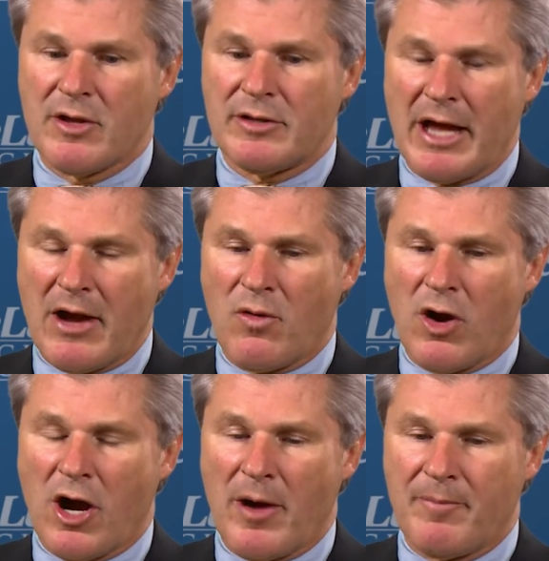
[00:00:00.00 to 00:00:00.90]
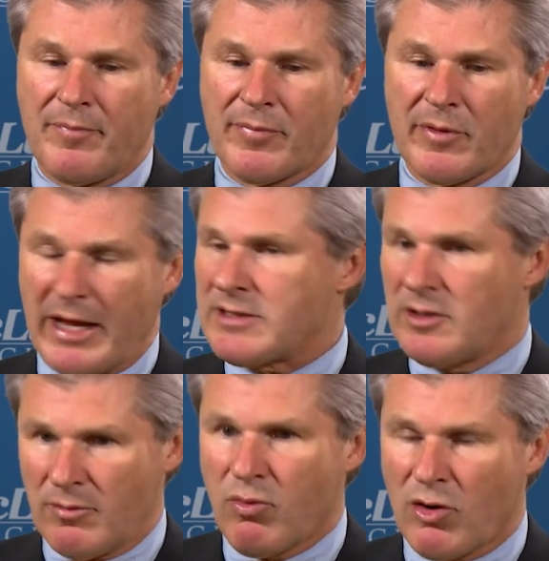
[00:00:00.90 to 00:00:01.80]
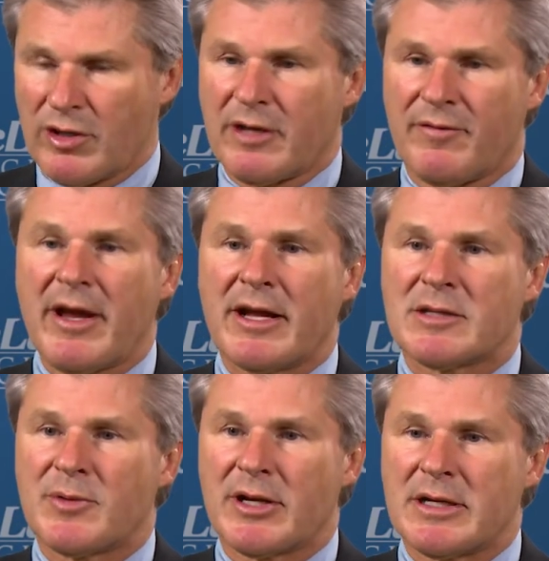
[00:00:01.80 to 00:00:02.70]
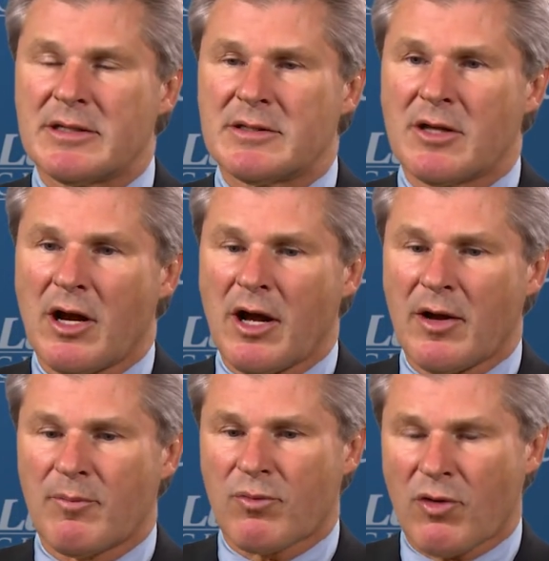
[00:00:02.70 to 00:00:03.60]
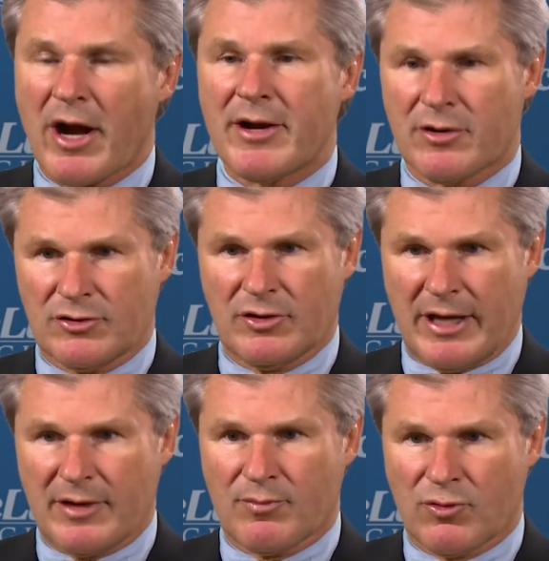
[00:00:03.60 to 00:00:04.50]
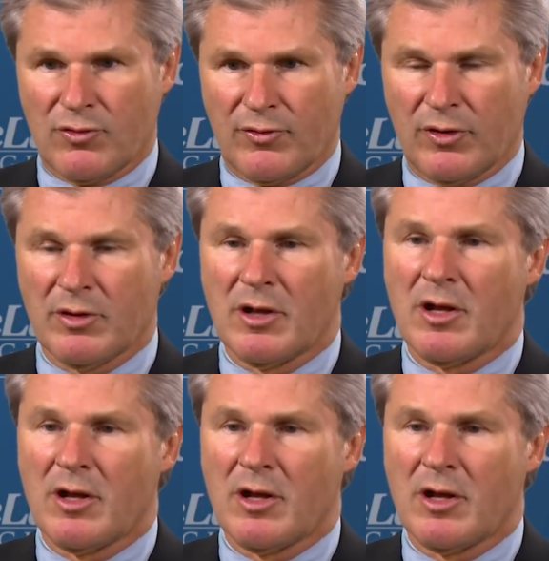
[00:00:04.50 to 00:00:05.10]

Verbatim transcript: Now, um, that's an important advance because uh, prior to that approval,